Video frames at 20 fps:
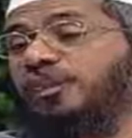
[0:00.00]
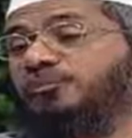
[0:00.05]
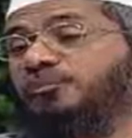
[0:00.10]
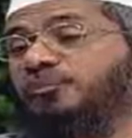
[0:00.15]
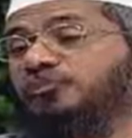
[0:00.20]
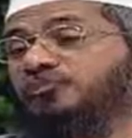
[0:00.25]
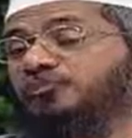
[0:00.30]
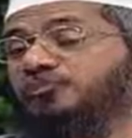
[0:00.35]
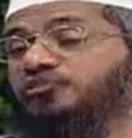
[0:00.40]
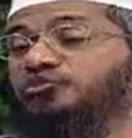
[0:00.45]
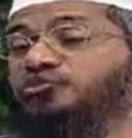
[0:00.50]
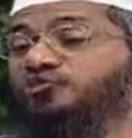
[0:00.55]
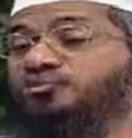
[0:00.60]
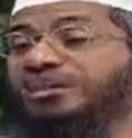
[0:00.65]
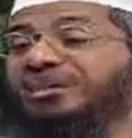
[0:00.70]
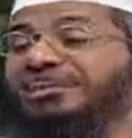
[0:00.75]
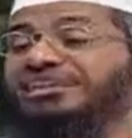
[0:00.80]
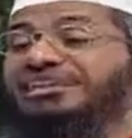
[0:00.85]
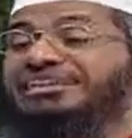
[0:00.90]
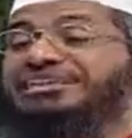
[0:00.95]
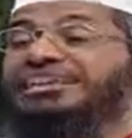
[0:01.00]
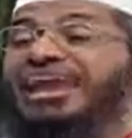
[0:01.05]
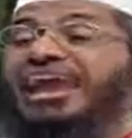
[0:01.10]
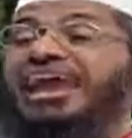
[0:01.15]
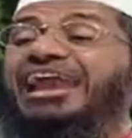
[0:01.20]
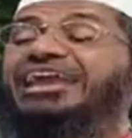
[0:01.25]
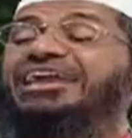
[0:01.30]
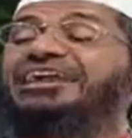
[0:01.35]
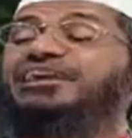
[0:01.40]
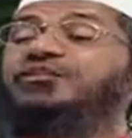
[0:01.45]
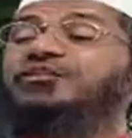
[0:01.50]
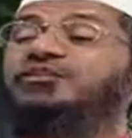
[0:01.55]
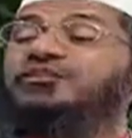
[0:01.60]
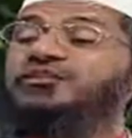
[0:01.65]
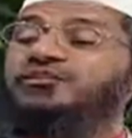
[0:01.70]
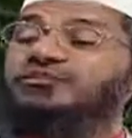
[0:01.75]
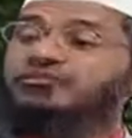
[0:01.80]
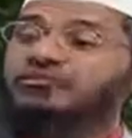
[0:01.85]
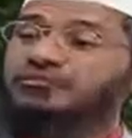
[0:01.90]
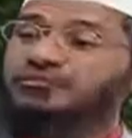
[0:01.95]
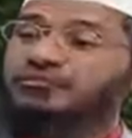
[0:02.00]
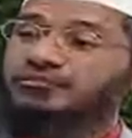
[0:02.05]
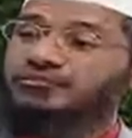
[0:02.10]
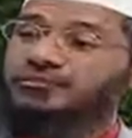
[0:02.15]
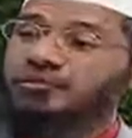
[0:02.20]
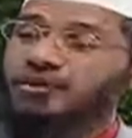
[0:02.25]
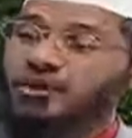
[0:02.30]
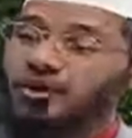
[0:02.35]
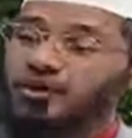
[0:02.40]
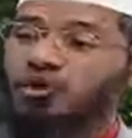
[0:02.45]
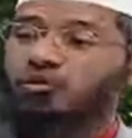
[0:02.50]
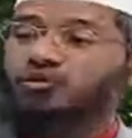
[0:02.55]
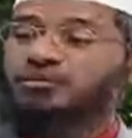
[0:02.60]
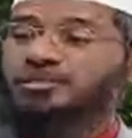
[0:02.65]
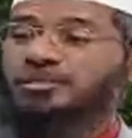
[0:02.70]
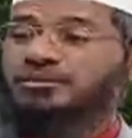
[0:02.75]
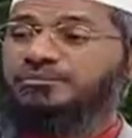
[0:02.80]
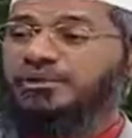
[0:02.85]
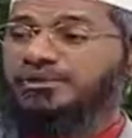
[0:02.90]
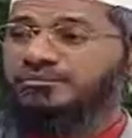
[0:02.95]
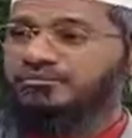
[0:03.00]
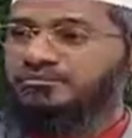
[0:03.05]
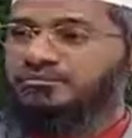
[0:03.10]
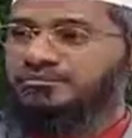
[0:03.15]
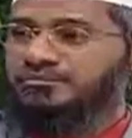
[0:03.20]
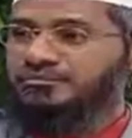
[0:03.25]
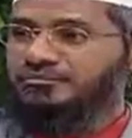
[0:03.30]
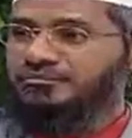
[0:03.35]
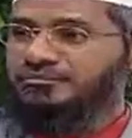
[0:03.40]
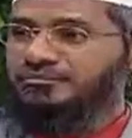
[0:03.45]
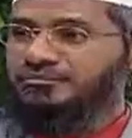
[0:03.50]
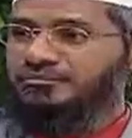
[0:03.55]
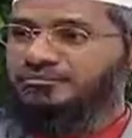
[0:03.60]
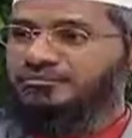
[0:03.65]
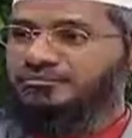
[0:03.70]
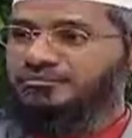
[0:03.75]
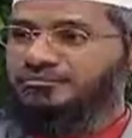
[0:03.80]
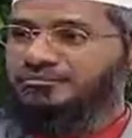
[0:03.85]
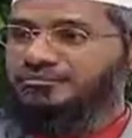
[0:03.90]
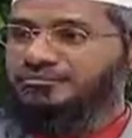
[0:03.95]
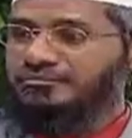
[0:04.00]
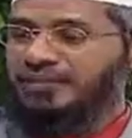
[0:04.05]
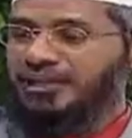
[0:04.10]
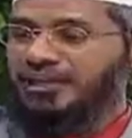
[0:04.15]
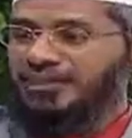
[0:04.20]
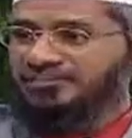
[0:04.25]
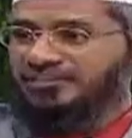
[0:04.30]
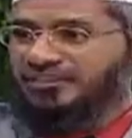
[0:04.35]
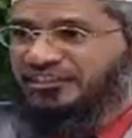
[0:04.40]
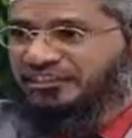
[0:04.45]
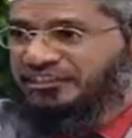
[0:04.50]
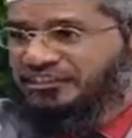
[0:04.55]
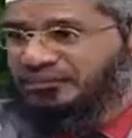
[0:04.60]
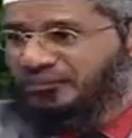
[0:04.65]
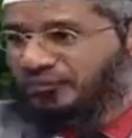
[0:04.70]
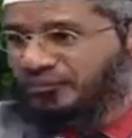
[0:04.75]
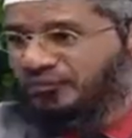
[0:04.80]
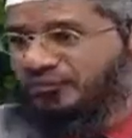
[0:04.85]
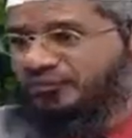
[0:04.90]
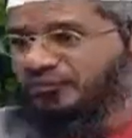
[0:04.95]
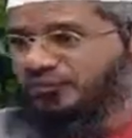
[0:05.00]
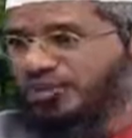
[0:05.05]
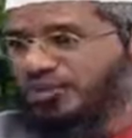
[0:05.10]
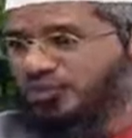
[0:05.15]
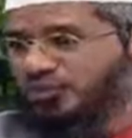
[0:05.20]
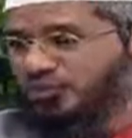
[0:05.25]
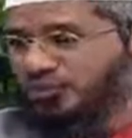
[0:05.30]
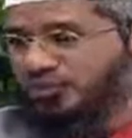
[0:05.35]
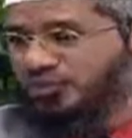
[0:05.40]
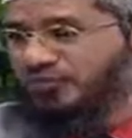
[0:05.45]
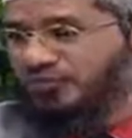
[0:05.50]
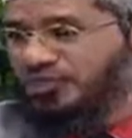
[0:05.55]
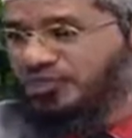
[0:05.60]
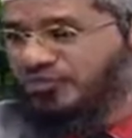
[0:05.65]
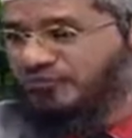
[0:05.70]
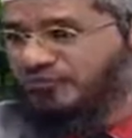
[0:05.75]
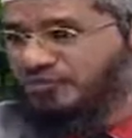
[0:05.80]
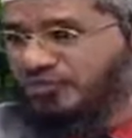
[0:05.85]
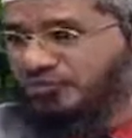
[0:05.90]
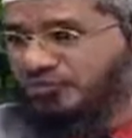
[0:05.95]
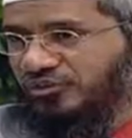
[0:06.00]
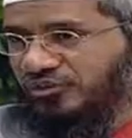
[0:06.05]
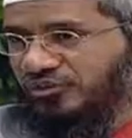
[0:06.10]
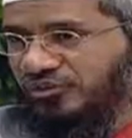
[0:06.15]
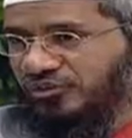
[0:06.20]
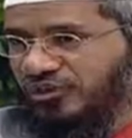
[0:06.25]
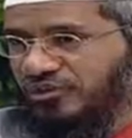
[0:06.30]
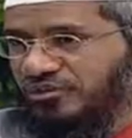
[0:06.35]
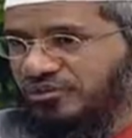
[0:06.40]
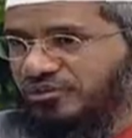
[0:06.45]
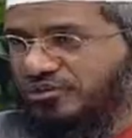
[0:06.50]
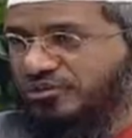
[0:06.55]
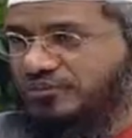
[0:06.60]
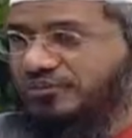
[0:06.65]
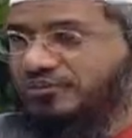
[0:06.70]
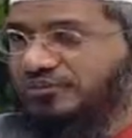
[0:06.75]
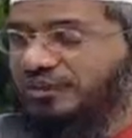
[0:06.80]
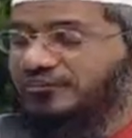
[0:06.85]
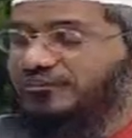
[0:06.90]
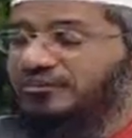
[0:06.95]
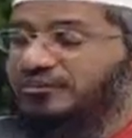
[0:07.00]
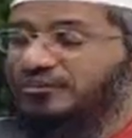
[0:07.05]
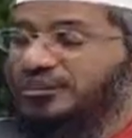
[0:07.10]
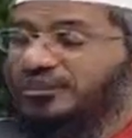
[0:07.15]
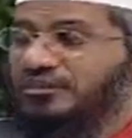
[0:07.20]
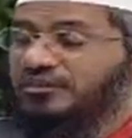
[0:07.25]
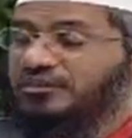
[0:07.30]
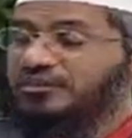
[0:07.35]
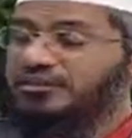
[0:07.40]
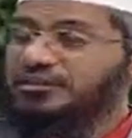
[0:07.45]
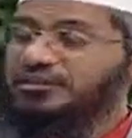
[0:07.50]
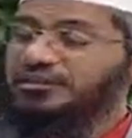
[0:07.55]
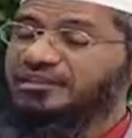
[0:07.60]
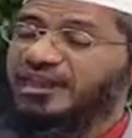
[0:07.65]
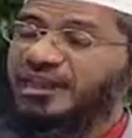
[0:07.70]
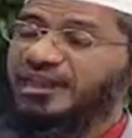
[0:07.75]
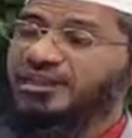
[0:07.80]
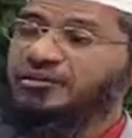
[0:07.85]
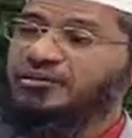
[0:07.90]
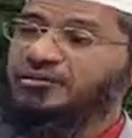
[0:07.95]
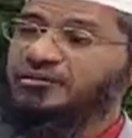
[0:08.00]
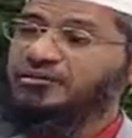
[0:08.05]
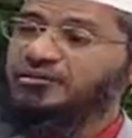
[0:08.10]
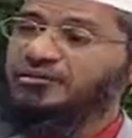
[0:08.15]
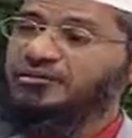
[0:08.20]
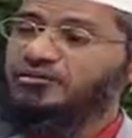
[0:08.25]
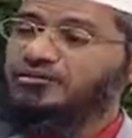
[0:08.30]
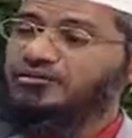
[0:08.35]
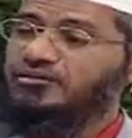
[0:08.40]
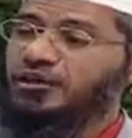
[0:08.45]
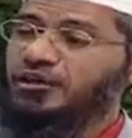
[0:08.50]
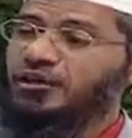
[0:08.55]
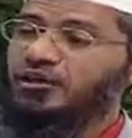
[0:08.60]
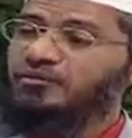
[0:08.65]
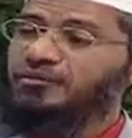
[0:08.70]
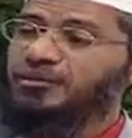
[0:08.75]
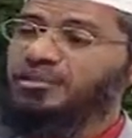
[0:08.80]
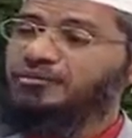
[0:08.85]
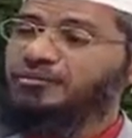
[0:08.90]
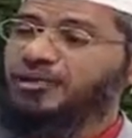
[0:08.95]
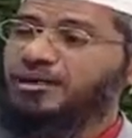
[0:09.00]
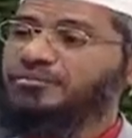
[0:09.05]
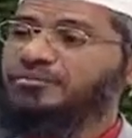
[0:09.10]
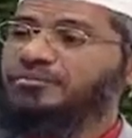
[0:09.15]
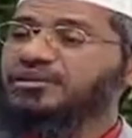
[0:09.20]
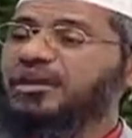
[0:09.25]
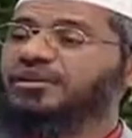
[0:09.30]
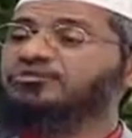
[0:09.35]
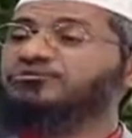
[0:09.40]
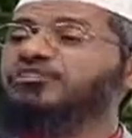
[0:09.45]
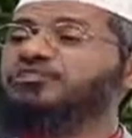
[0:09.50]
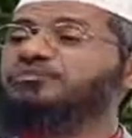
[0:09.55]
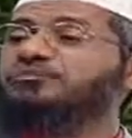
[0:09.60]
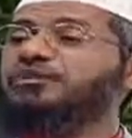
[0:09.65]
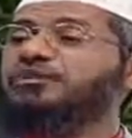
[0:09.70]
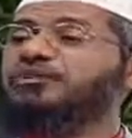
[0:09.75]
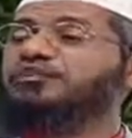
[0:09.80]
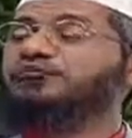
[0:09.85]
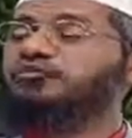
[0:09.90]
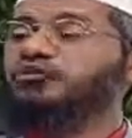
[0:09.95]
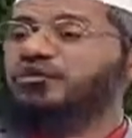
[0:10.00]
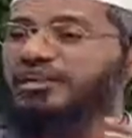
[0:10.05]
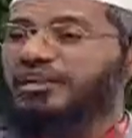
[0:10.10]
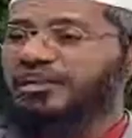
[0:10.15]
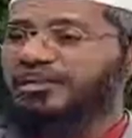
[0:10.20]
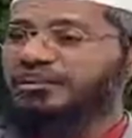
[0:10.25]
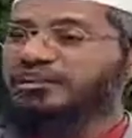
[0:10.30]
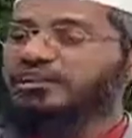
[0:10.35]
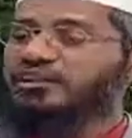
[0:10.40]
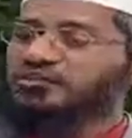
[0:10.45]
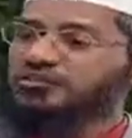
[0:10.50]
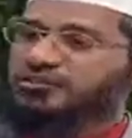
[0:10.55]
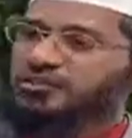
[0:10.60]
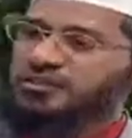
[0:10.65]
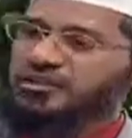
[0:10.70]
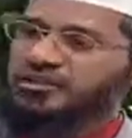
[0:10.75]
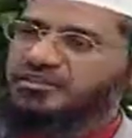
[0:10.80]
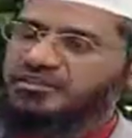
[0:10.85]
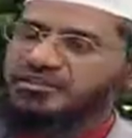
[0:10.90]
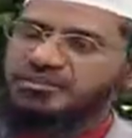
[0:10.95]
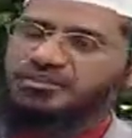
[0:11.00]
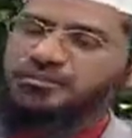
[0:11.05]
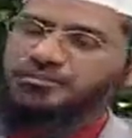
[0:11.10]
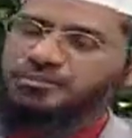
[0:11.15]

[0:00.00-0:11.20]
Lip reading: a person who's prayed till the end along with the Imam. As the hadith of Abu Dawud 1370 says, that if he prays till the end along with the Imam, as though he has prayed the full night. So the best is he